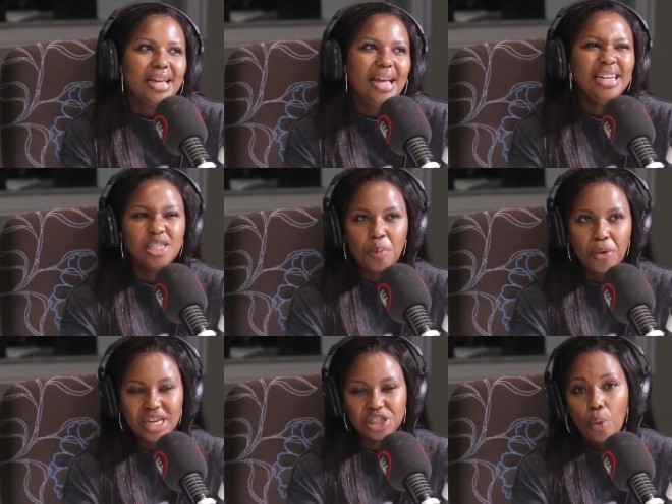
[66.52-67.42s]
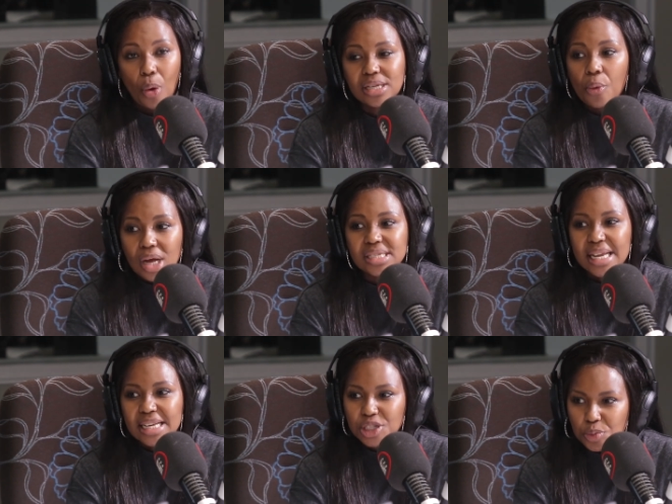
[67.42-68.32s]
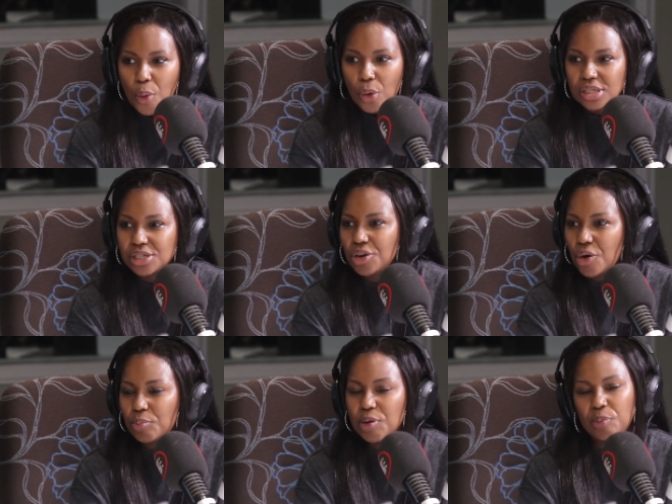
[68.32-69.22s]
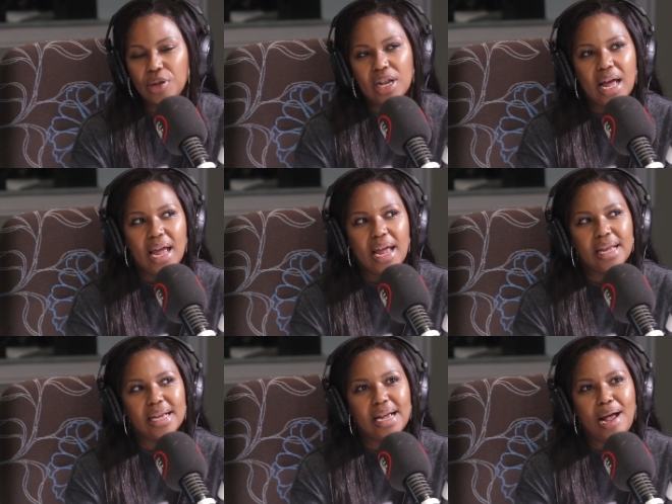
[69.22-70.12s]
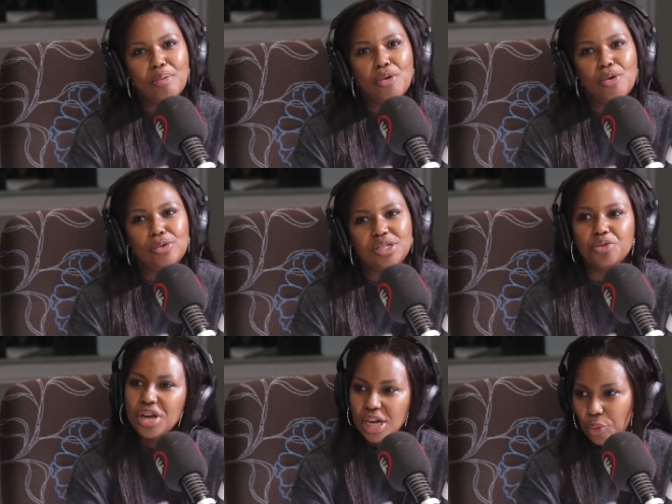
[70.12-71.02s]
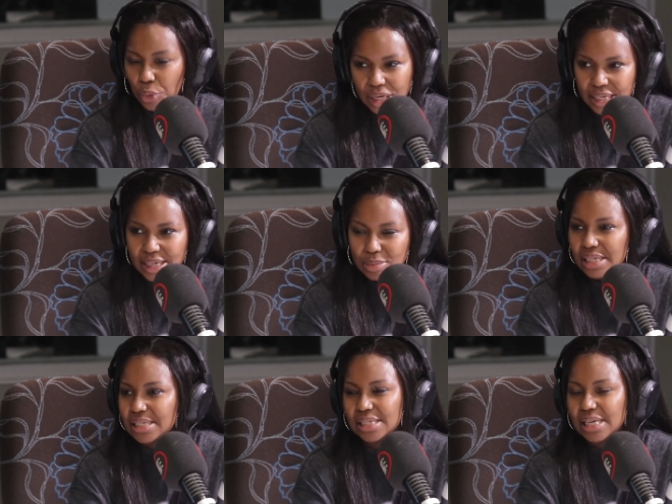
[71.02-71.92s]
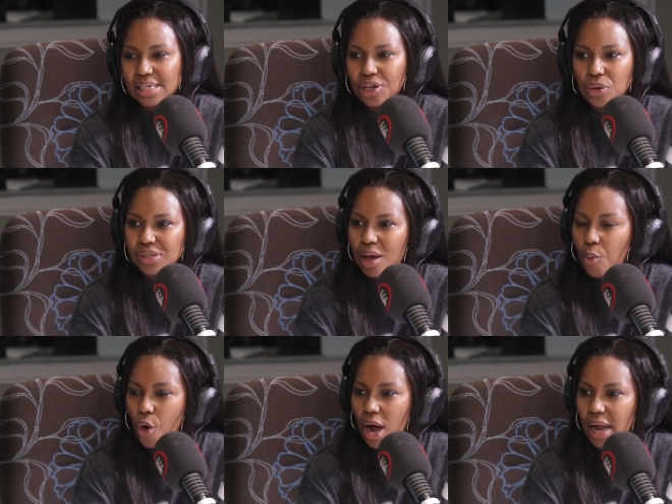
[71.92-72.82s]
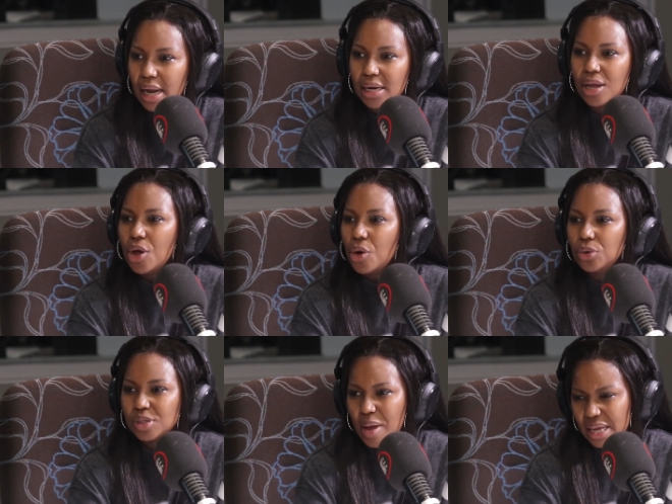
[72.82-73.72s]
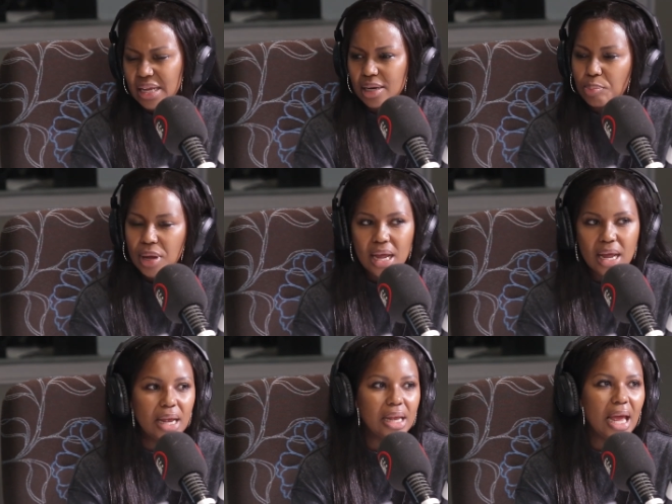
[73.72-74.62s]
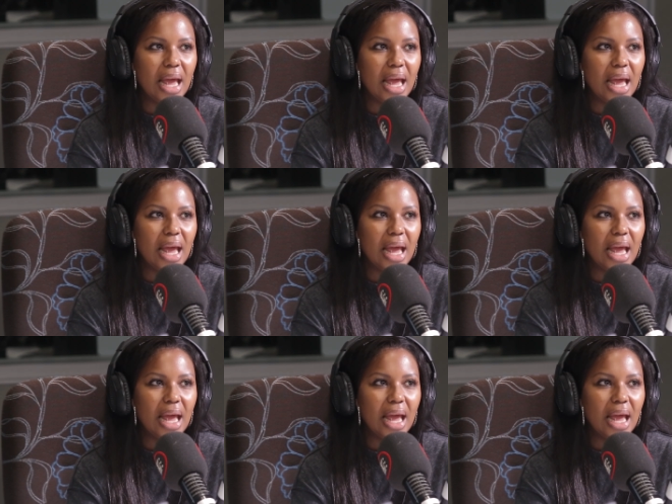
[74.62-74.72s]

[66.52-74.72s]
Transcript: An inspiration once I was in sports, you know, people like Abu Serena Williams is, uh, you know, someone oh, wow, yeah. who's making it big.